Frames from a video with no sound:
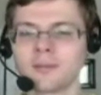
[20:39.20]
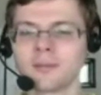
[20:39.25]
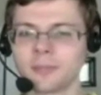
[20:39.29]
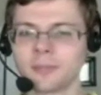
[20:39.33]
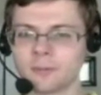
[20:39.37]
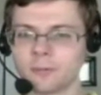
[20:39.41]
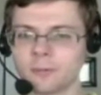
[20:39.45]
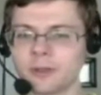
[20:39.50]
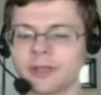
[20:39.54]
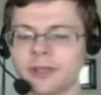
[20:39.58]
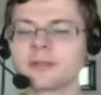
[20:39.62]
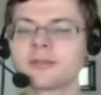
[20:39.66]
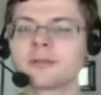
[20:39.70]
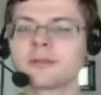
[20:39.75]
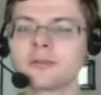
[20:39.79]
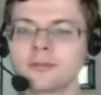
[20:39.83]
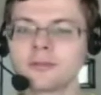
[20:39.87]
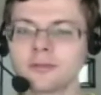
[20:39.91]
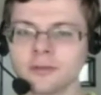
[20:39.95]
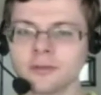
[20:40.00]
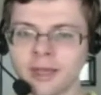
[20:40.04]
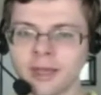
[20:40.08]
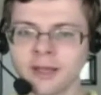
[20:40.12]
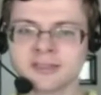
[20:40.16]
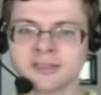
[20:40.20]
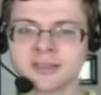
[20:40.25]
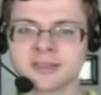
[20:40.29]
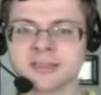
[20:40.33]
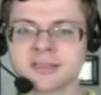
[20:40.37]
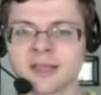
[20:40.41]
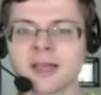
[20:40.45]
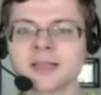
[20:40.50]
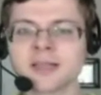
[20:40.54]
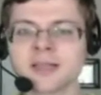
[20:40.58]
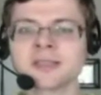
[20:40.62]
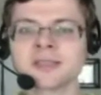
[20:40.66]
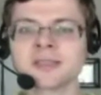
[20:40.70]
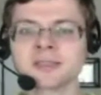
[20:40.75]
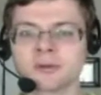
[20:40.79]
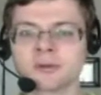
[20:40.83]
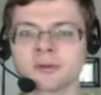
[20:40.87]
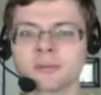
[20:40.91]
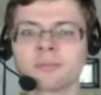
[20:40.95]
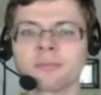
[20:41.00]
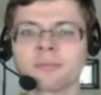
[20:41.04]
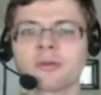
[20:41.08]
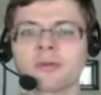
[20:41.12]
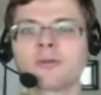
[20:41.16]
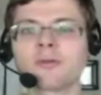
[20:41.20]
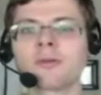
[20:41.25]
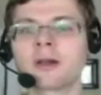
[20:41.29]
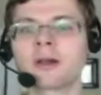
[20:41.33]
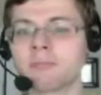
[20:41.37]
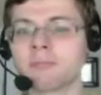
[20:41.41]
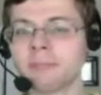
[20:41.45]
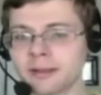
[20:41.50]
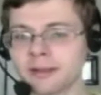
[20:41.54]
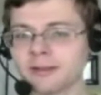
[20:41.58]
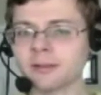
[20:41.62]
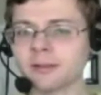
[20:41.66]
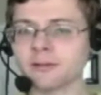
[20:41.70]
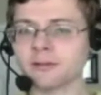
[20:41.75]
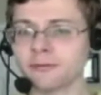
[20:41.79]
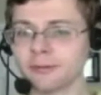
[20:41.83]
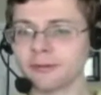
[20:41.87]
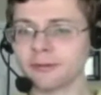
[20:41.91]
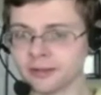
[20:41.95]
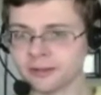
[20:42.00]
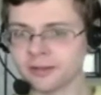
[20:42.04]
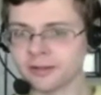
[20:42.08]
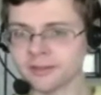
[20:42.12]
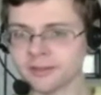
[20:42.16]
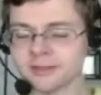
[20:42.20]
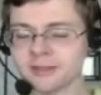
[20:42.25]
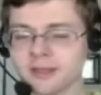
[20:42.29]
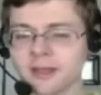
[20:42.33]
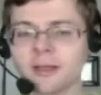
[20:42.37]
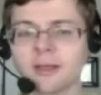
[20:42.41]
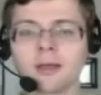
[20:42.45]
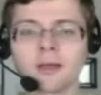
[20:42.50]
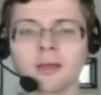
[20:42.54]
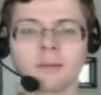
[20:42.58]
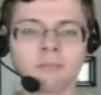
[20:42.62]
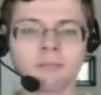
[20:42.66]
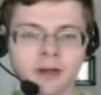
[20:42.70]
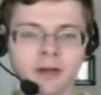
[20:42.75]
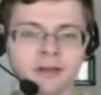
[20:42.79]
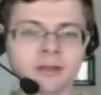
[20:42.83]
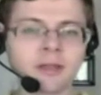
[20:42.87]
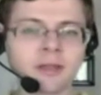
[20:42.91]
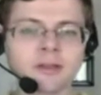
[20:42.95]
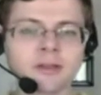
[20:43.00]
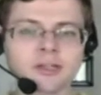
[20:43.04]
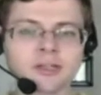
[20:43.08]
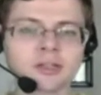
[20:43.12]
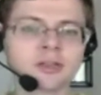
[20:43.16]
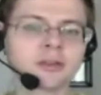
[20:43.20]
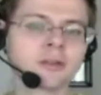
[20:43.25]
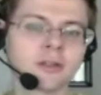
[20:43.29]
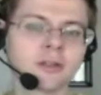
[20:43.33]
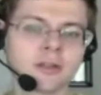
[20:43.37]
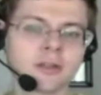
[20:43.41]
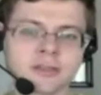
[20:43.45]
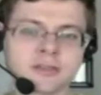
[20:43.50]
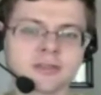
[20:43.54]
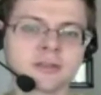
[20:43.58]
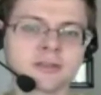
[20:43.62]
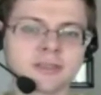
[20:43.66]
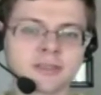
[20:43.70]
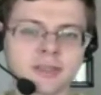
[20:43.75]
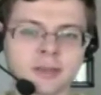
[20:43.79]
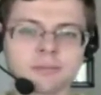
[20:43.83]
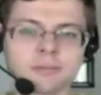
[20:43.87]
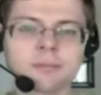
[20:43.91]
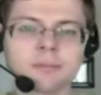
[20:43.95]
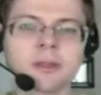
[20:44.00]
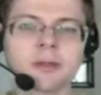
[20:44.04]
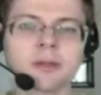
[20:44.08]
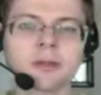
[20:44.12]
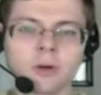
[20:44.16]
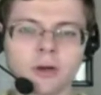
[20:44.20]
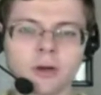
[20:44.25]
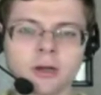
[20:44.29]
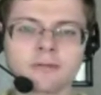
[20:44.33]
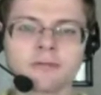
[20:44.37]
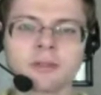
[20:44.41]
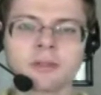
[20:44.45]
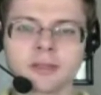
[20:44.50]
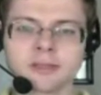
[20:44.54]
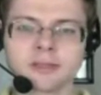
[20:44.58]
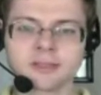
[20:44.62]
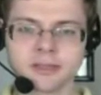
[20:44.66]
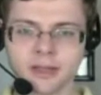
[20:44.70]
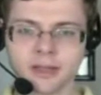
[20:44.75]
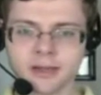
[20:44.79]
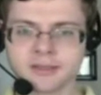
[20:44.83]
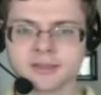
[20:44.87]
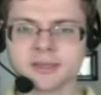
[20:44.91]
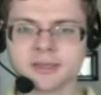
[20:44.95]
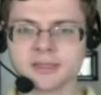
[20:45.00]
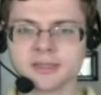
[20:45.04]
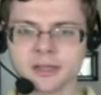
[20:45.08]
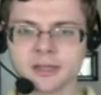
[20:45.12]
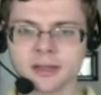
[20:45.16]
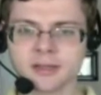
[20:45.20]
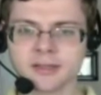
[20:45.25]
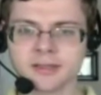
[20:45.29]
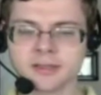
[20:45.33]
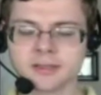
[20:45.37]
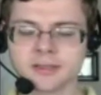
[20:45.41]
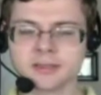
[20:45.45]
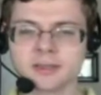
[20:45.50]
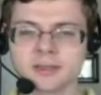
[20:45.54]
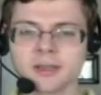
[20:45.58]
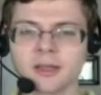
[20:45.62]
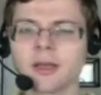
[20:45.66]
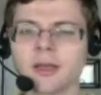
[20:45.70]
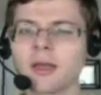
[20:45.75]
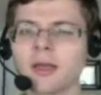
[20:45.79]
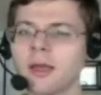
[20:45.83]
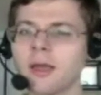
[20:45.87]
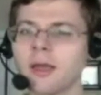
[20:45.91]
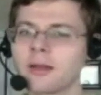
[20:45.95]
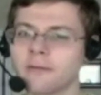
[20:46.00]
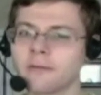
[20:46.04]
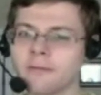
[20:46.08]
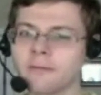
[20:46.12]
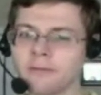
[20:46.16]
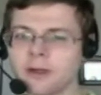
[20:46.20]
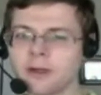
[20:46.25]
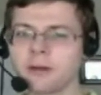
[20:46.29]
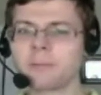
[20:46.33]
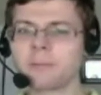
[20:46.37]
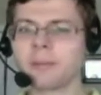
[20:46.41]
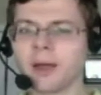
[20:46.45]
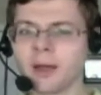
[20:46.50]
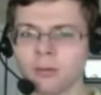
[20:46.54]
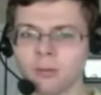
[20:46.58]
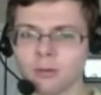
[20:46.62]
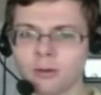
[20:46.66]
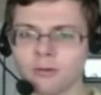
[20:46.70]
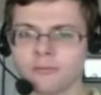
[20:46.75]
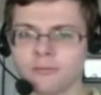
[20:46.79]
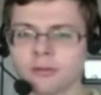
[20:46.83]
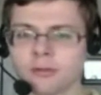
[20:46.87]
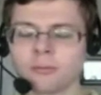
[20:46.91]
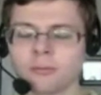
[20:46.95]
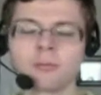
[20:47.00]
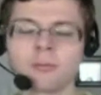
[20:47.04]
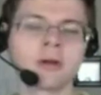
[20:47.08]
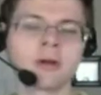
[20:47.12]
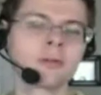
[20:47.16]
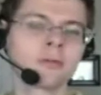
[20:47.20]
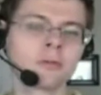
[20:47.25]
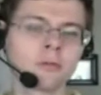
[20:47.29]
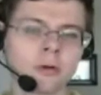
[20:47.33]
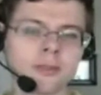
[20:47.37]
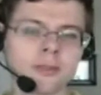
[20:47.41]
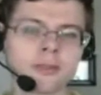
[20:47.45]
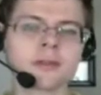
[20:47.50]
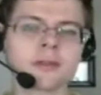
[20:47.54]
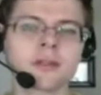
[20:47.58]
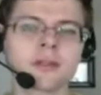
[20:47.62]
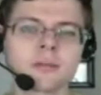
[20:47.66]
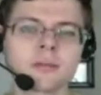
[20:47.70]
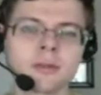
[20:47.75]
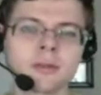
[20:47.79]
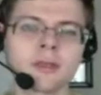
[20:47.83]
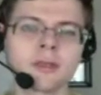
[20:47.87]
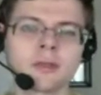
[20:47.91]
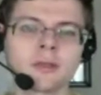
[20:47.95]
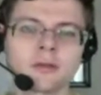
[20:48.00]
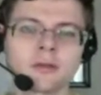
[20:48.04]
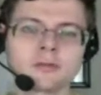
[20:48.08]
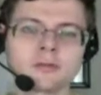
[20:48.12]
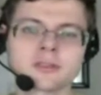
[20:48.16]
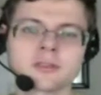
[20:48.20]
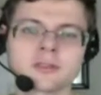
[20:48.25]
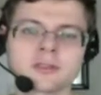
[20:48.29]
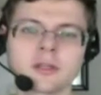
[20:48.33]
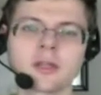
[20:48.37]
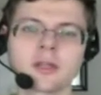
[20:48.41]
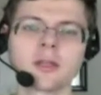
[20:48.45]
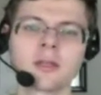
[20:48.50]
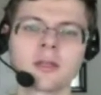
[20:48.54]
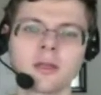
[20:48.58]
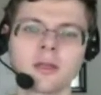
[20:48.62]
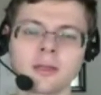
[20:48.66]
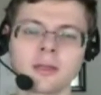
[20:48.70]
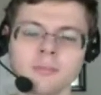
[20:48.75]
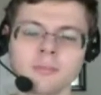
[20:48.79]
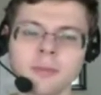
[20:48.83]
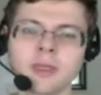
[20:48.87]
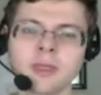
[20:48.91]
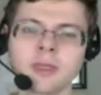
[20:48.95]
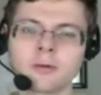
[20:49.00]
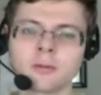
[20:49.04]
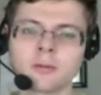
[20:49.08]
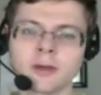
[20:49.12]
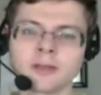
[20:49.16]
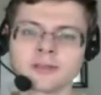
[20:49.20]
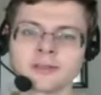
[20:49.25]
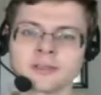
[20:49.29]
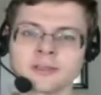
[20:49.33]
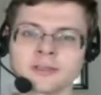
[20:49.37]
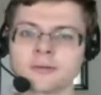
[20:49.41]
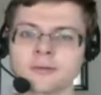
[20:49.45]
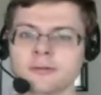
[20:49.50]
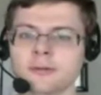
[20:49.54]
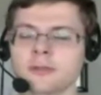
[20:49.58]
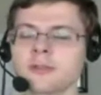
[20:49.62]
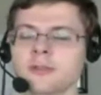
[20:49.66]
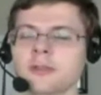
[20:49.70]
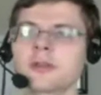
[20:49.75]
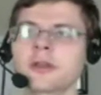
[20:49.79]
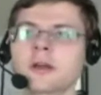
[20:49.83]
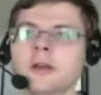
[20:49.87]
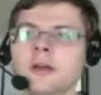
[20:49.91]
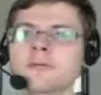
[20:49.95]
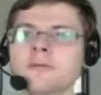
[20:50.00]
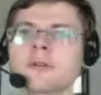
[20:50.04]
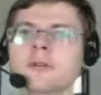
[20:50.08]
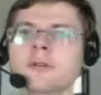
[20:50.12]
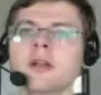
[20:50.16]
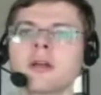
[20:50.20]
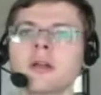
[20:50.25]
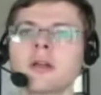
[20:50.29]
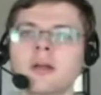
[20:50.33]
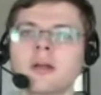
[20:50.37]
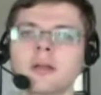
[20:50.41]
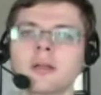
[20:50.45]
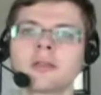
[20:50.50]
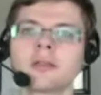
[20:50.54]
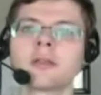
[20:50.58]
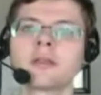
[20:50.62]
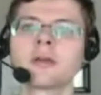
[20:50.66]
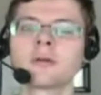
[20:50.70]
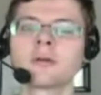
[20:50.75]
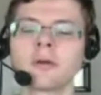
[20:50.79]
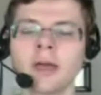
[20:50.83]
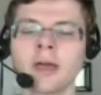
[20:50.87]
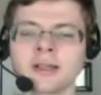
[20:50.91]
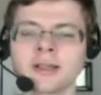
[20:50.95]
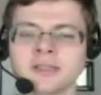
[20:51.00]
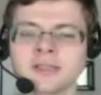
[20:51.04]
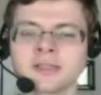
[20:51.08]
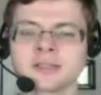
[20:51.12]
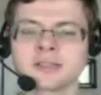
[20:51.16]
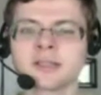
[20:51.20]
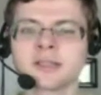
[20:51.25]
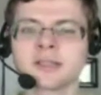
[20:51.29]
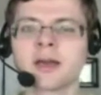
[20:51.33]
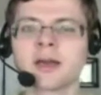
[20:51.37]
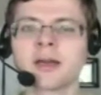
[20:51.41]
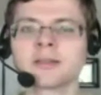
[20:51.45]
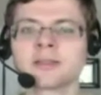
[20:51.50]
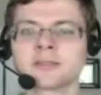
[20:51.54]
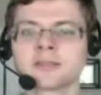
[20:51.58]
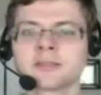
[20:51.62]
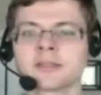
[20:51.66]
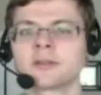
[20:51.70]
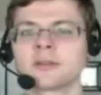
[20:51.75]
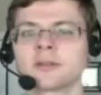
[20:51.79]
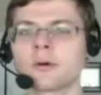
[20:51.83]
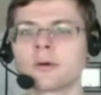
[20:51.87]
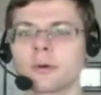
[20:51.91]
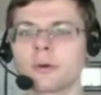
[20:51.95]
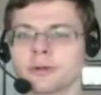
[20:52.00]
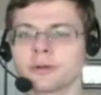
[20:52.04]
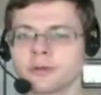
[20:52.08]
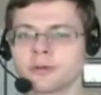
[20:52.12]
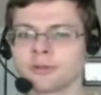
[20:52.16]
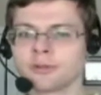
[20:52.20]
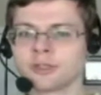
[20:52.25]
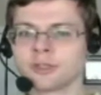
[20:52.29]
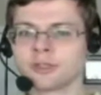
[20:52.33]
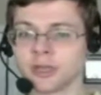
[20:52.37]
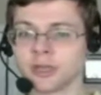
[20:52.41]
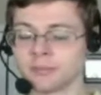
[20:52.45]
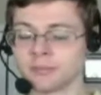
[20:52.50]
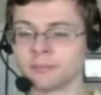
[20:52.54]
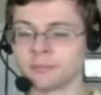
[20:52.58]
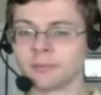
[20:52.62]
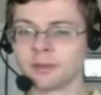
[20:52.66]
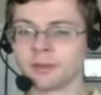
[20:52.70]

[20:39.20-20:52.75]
we can do exercises to improve our mental fitness. Meditation is simply one of these exercises, and a very powerful one that can be used in many ways. So if you think of, exercise and going to the gym,